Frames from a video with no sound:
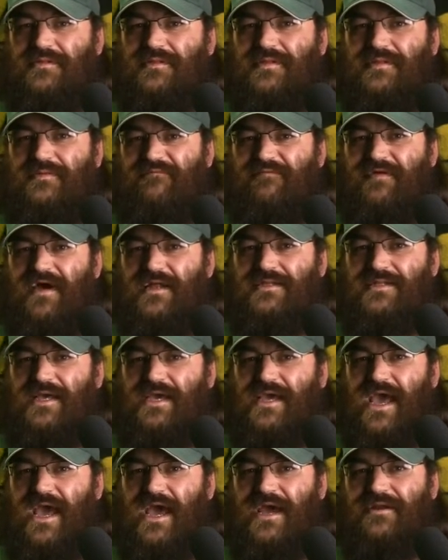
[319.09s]

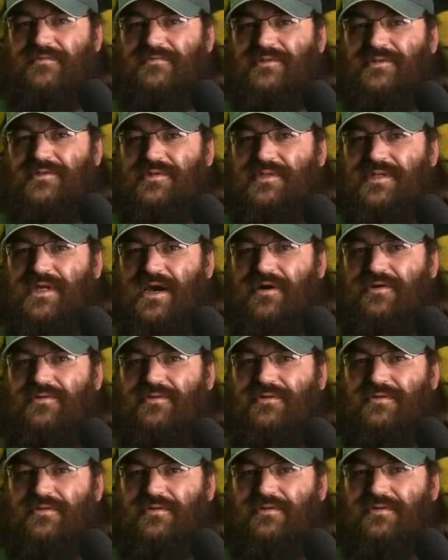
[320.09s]
Devontae Adams was
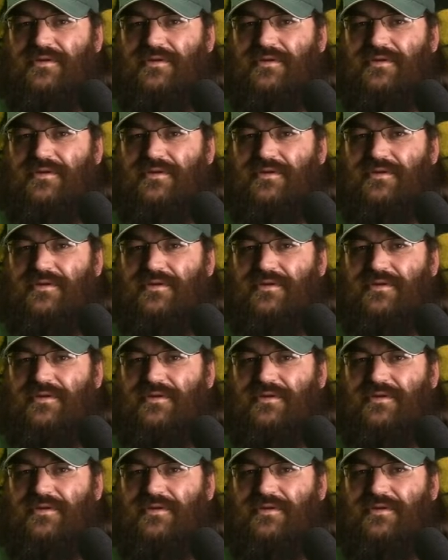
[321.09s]
out,